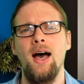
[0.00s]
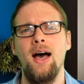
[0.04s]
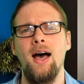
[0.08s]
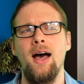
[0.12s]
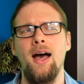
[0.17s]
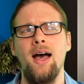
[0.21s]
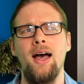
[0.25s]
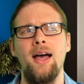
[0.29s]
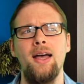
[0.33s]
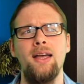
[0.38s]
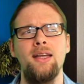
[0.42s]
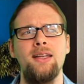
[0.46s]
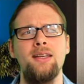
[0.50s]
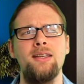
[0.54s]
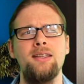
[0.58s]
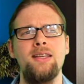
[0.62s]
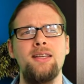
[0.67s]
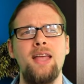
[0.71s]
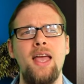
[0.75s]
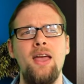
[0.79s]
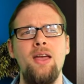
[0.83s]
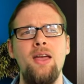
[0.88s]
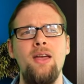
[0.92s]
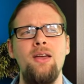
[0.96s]
And
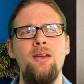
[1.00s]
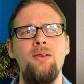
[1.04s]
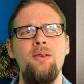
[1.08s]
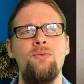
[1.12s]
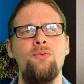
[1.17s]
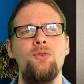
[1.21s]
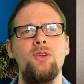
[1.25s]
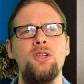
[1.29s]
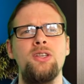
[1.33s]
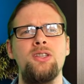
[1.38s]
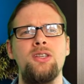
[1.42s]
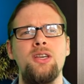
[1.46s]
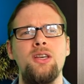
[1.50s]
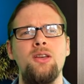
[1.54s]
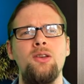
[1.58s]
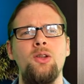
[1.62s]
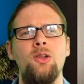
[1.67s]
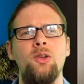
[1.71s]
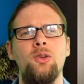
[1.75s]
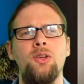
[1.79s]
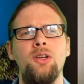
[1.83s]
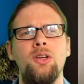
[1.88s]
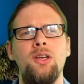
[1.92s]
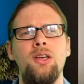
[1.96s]
every
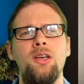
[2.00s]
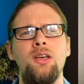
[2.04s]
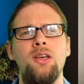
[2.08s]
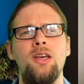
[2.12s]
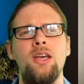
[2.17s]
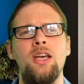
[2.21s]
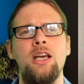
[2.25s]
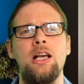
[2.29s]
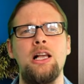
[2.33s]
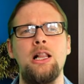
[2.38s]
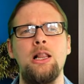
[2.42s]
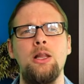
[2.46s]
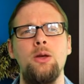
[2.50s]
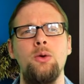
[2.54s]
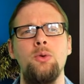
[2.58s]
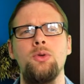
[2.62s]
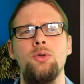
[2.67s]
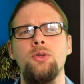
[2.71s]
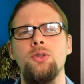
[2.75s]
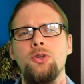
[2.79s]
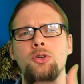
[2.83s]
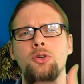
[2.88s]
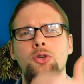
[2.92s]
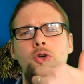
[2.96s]
single day
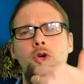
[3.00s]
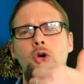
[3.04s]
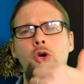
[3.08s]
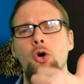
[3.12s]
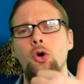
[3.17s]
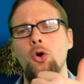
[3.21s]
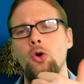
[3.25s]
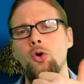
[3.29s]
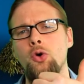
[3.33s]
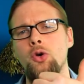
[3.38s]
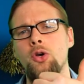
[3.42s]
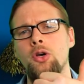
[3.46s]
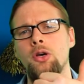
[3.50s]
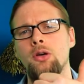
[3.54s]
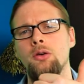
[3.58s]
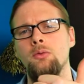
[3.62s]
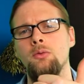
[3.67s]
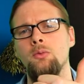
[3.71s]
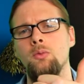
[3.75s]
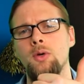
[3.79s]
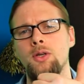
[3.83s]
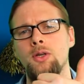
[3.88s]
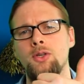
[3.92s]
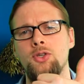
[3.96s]
included Coke,
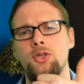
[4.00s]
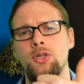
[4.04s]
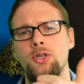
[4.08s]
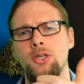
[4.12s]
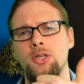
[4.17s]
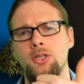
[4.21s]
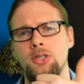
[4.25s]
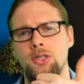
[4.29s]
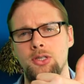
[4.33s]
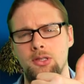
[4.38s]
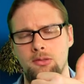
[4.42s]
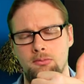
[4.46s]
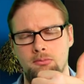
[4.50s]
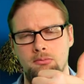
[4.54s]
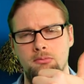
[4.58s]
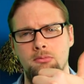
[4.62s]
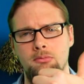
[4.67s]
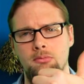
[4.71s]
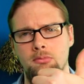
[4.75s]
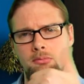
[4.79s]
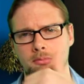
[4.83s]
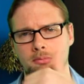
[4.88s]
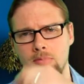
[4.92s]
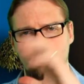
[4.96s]
which is
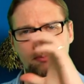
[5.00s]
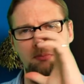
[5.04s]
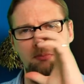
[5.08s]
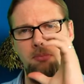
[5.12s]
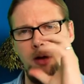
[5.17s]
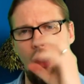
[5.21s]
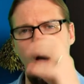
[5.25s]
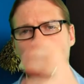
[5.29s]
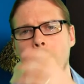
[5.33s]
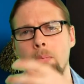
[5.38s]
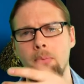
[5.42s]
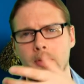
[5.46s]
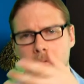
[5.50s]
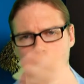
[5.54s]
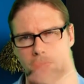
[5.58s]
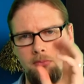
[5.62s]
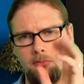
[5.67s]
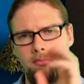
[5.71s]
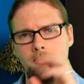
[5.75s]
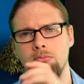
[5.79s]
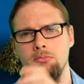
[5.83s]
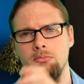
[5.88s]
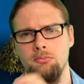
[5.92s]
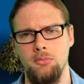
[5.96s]
pop,
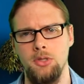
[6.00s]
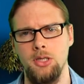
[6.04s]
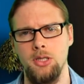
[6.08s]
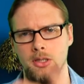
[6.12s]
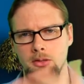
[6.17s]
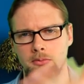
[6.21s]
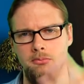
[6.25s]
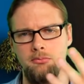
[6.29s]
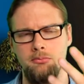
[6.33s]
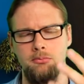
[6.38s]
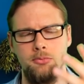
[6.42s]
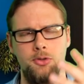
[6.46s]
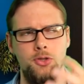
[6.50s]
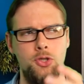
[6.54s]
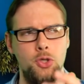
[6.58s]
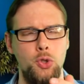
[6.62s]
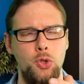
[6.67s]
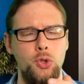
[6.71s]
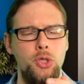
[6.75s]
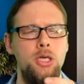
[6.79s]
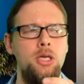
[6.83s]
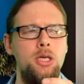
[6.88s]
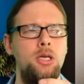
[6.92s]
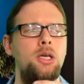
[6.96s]
you know,
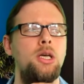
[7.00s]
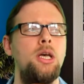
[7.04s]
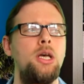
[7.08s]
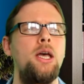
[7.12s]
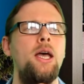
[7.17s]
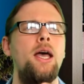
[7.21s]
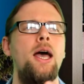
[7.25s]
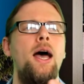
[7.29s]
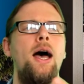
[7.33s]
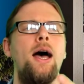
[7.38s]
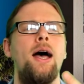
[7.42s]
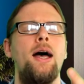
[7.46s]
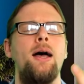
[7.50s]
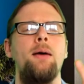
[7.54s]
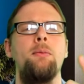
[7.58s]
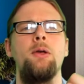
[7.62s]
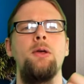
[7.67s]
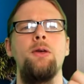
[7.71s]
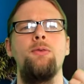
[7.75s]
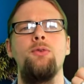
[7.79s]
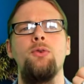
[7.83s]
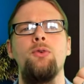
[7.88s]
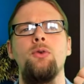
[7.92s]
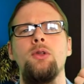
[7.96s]
soda,
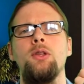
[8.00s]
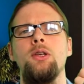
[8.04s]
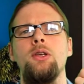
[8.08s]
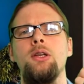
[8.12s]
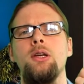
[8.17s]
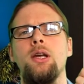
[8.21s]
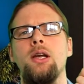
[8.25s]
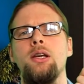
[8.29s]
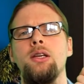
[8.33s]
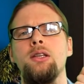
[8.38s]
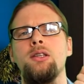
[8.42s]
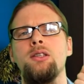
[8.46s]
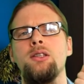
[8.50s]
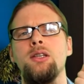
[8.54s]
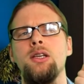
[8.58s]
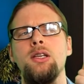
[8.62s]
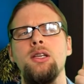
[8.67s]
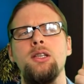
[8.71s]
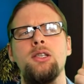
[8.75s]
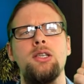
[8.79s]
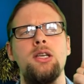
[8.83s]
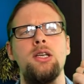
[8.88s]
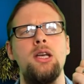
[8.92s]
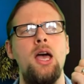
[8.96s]
if you're in the United
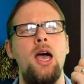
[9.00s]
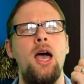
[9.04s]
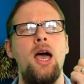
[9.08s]
States,